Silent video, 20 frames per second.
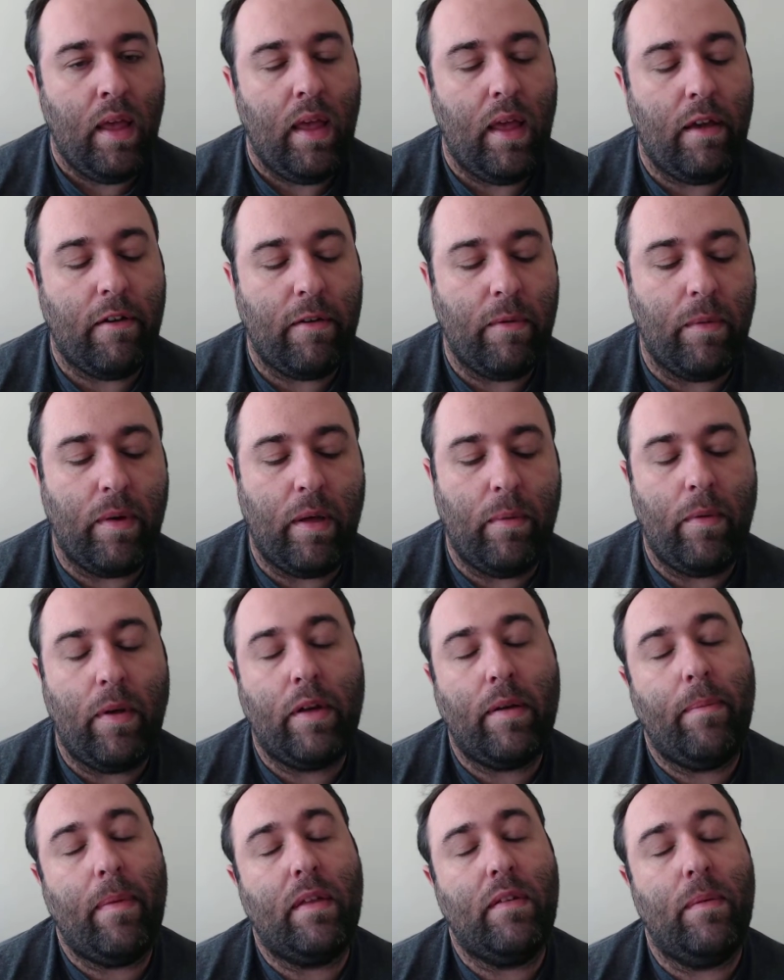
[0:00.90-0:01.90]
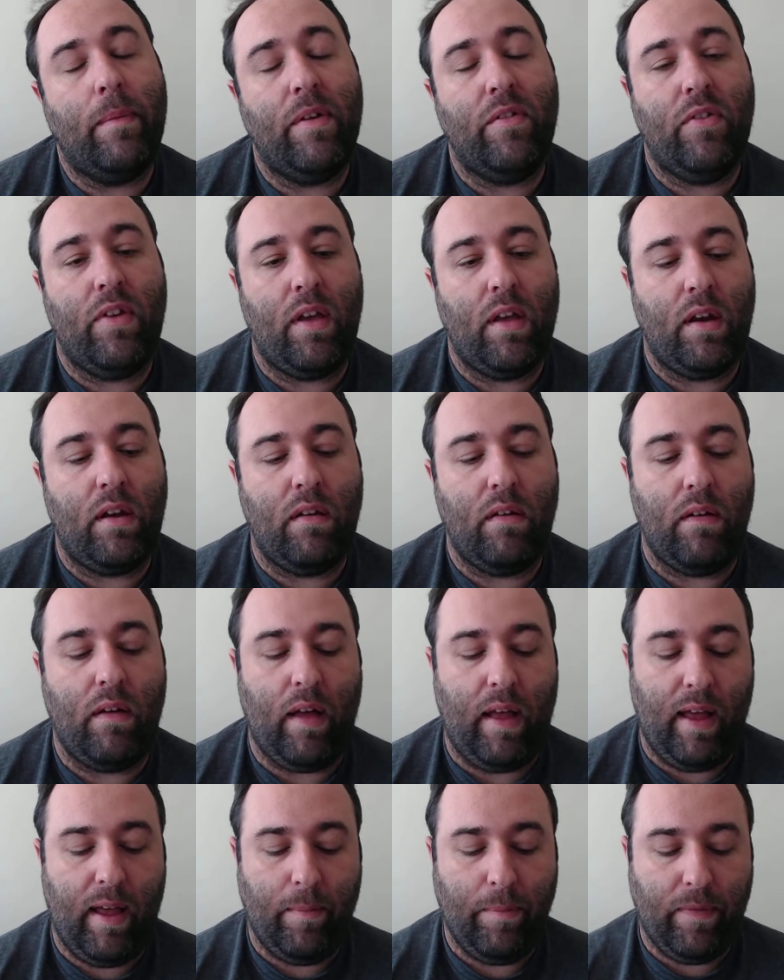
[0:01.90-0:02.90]
everyone, welcome back to my channel.
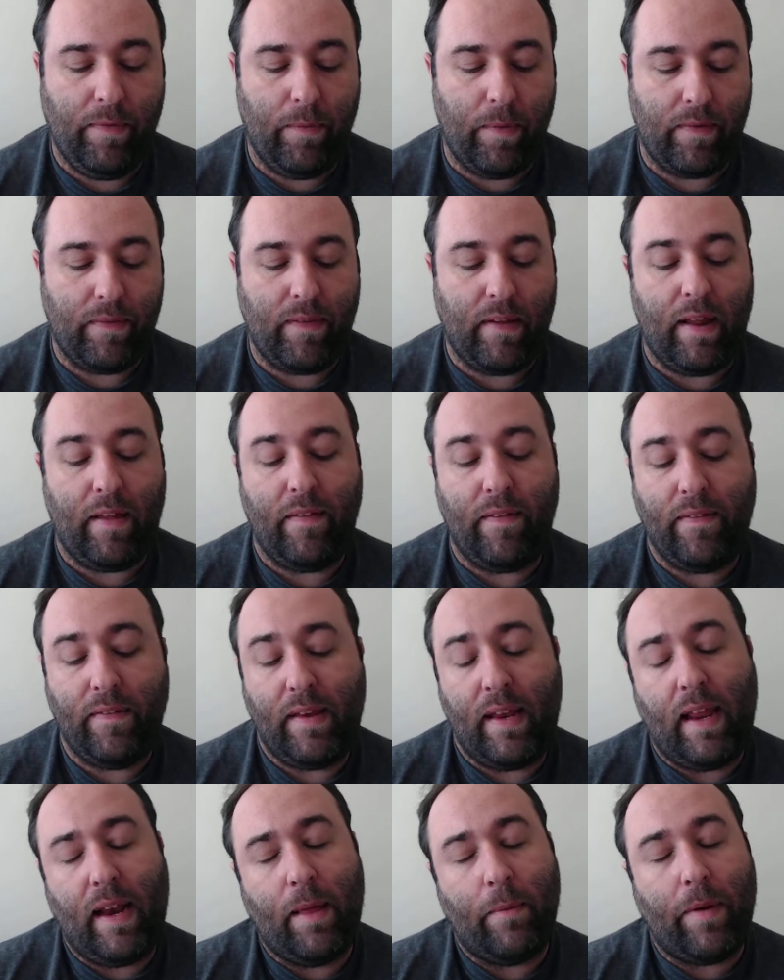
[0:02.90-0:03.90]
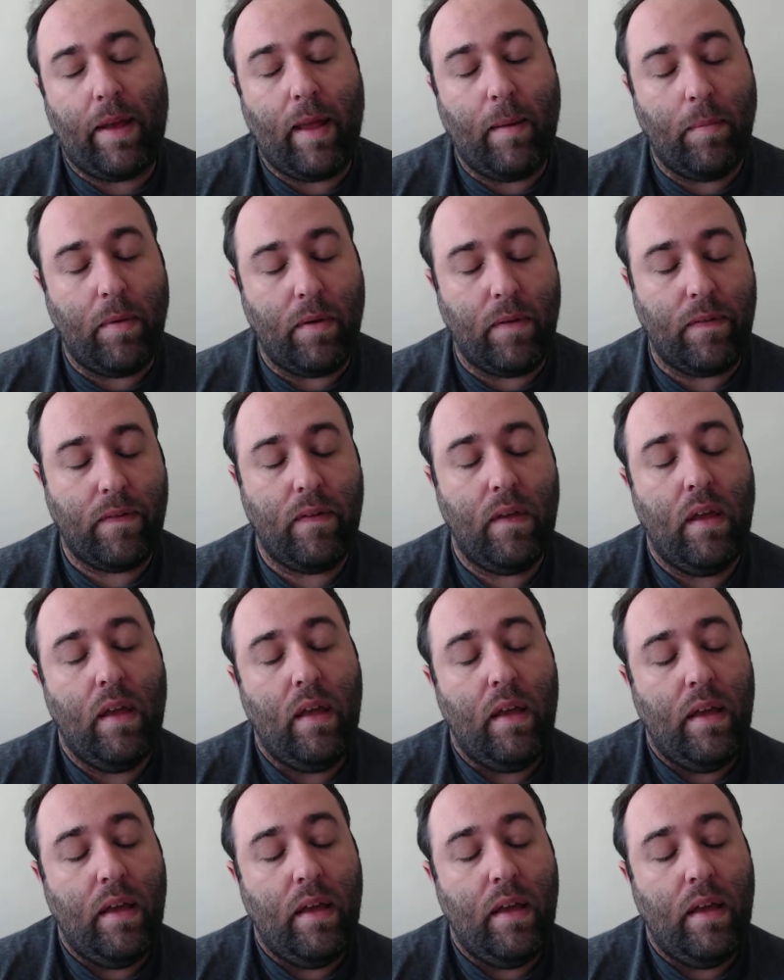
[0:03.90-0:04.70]
I'm Ms. Roxanne, this is Daily Rambles.